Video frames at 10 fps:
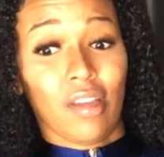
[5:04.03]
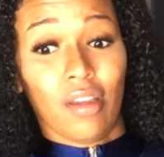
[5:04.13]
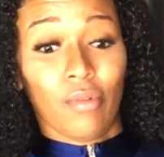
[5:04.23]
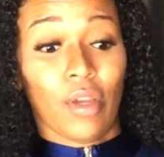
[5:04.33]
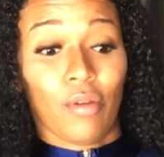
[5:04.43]

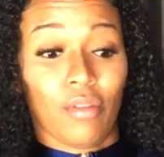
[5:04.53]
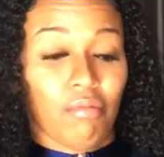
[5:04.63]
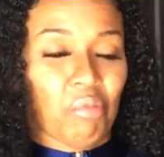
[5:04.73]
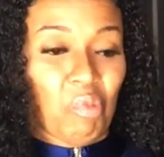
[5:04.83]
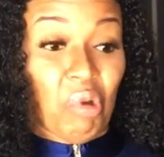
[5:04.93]
get away with
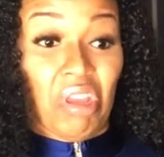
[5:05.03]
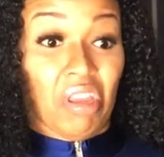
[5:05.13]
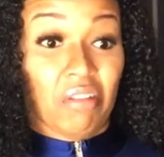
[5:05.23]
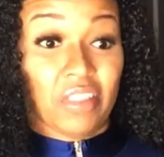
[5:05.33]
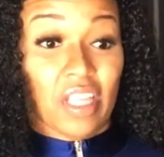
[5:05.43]
wearing it
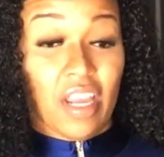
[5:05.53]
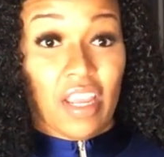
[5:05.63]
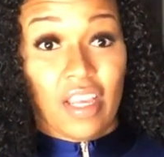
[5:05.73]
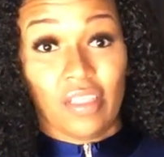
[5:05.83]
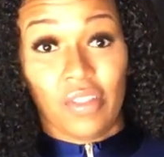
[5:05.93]
outside, I
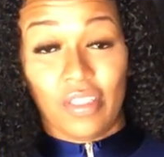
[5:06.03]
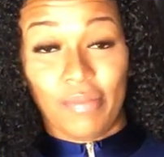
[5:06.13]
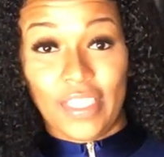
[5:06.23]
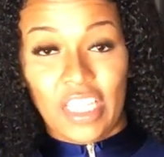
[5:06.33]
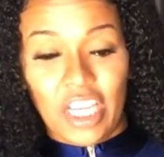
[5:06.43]
guess, with some
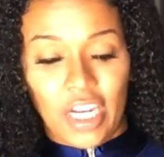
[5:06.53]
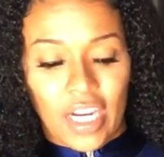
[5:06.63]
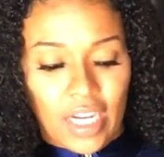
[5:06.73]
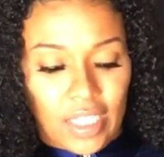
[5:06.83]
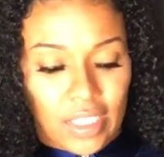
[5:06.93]

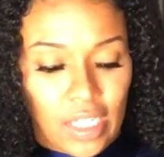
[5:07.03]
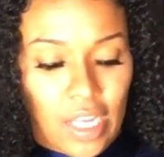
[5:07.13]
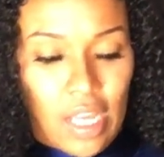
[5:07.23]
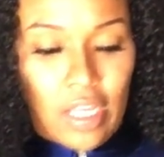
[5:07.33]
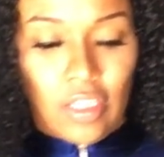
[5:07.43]
sneakers.
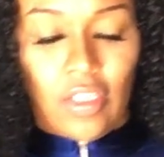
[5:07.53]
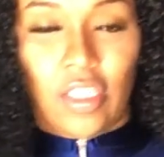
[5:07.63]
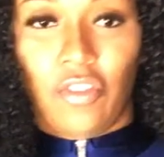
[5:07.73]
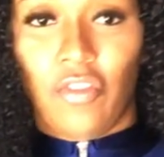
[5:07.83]
This is the